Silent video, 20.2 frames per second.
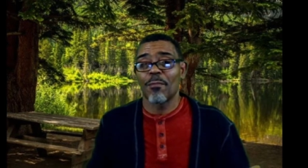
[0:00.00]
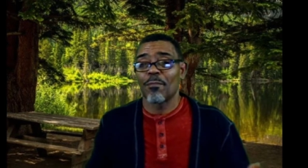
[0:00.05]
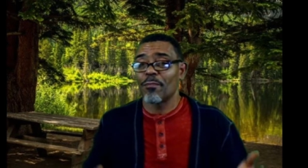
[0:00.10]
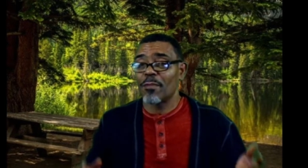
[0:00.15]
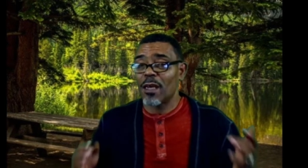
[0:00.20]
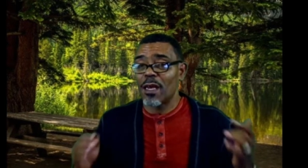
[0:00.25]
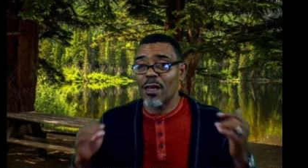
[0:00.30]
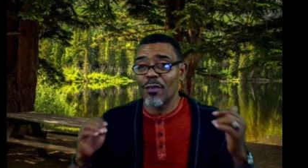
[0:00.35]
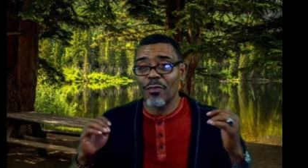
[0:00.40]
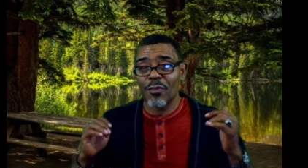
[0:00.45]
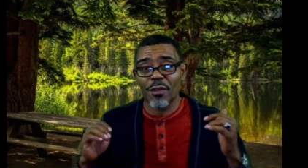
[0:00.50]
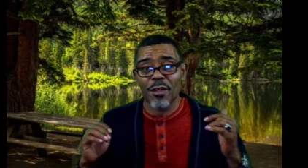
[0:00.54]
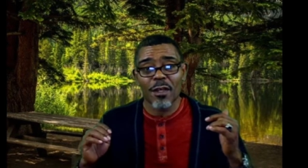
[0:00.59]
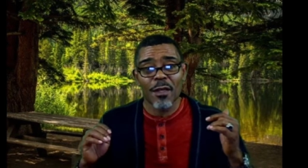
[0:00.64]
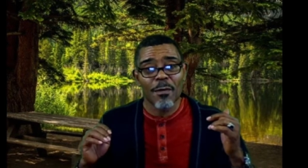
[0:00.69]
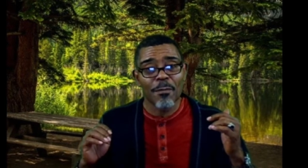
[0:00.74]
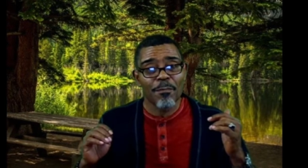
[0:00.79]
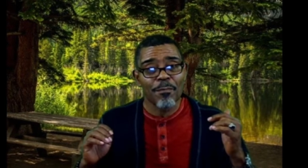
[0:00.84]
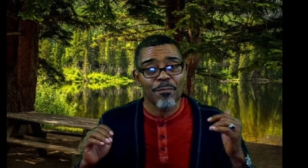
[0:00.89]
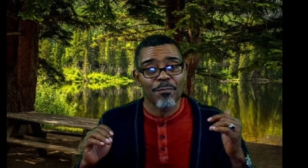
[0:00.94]
Man,
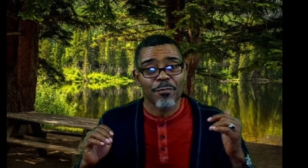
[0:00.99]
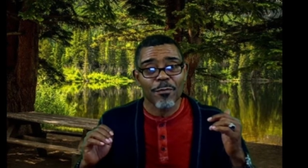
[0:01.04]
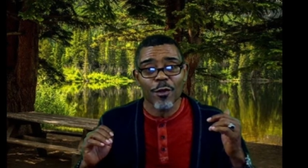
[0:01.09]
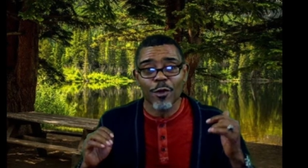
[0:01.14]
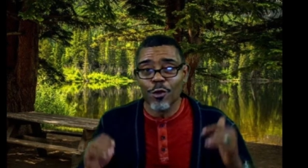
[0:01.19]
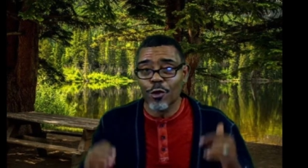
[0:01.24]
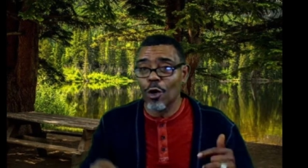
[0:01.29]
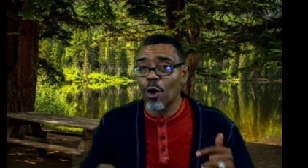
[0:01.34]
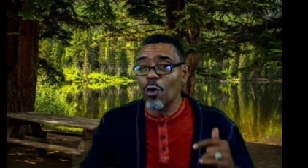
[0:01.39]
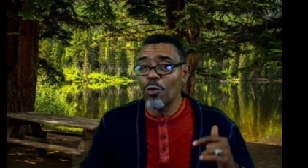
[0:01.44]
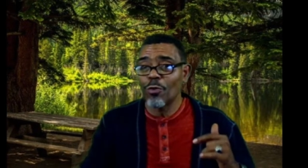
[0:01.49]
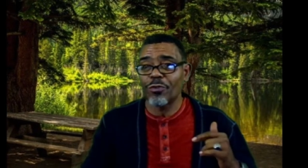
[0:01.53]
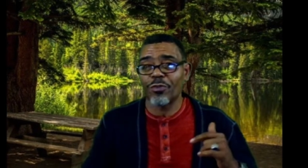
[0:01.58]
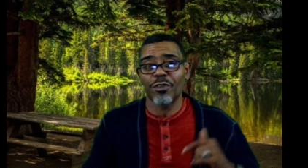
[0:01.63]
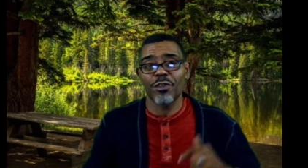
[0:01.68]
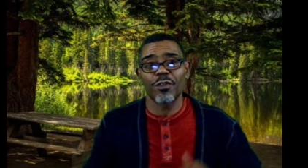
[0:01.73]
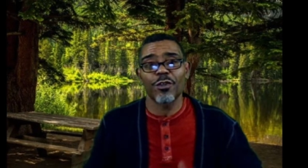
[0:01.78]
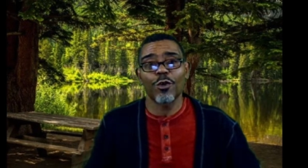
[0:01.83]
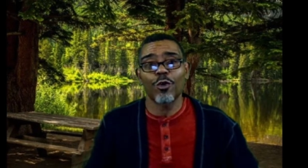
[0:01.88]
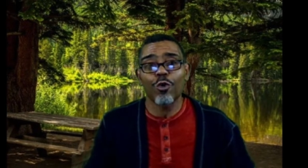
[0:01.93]
the ghosts
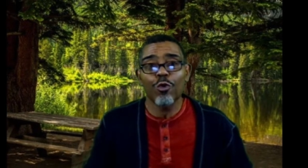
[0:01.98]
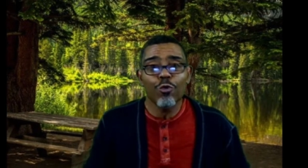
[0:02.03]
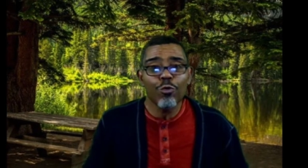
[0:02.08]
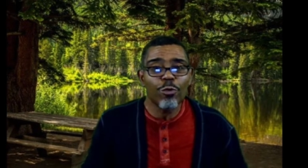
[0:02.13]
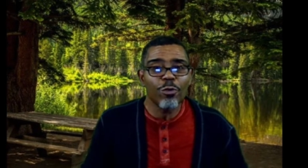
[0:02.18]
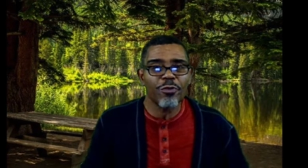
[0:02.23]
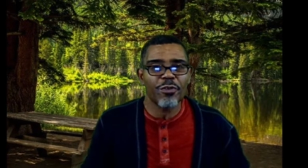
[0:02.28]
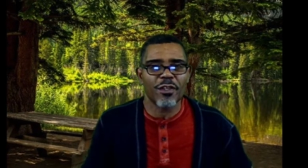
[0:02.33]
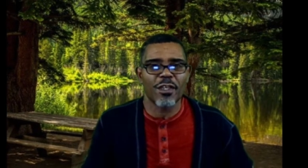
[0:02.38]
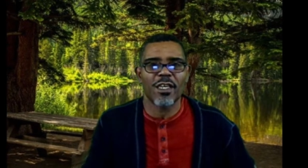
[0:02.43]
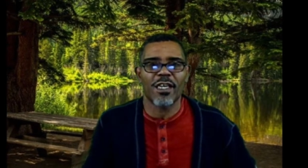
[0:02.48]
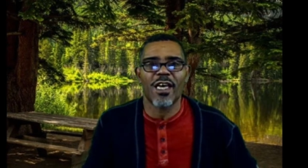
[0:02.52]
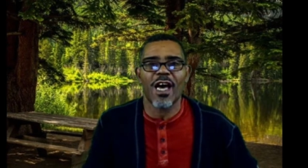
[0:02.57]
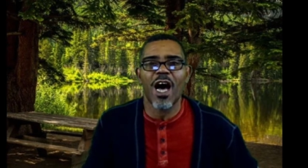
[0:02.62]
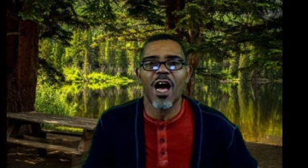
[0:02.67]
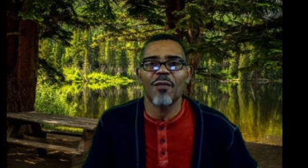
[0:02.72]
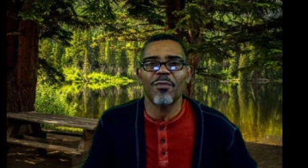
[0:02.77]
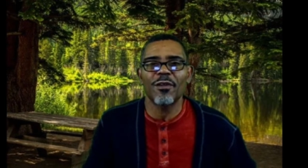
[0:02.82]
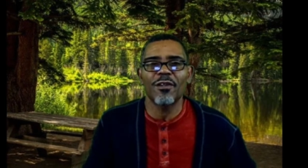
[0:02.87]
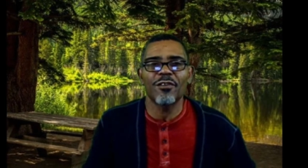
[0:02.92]
and the ghouls and the
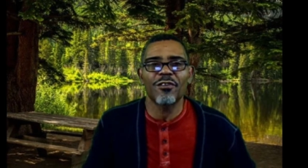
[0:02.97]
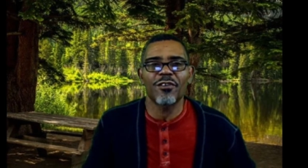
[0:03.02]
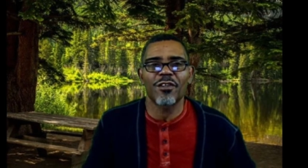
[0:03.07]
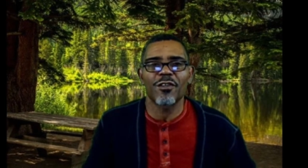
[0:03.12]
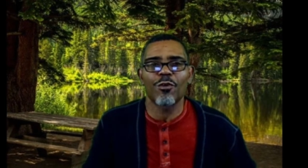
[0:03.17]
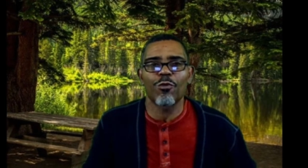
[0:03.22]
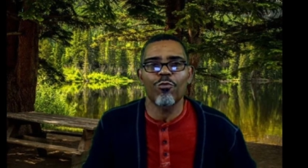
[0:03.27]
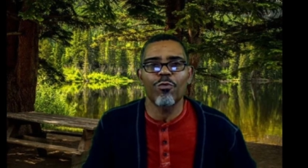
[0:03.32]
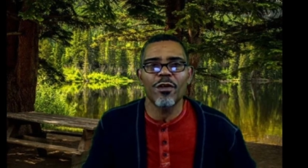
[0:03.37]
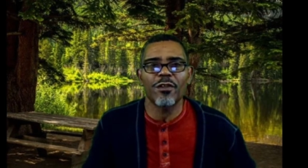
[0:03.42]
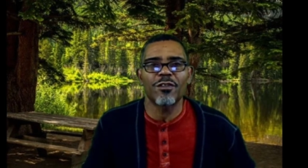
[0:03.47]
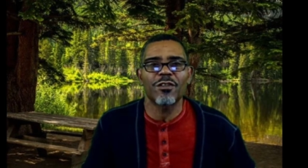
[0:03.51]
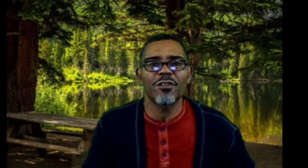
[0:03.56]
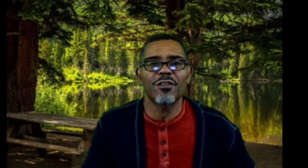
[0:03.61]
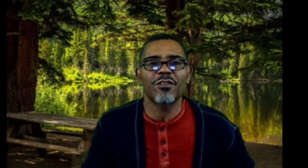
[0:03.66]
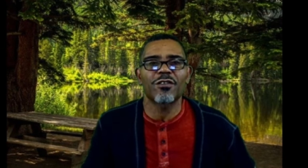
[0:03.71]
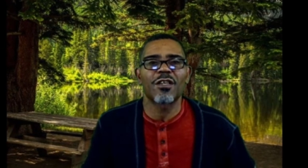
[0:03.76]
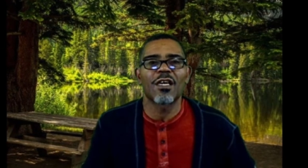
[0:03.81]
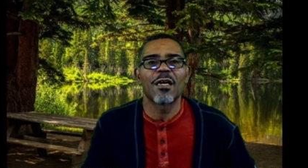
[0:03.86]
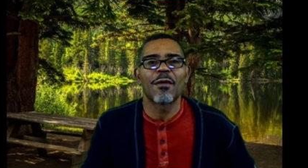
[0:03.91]
goblins and the
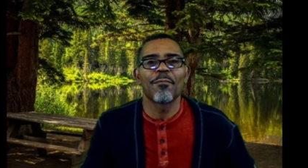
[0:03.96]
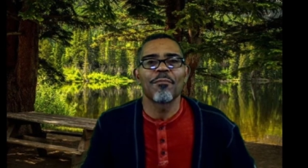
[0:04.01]
witches